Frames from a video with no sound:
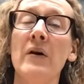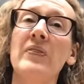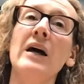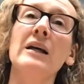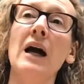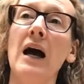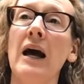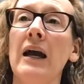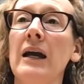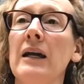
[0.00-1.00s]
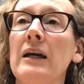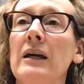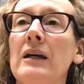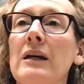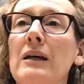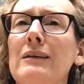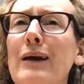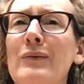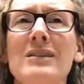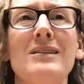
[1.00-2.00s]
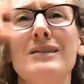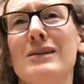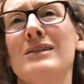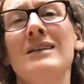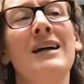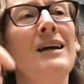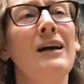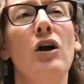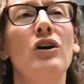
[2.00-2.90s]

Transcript: But then there was this thing,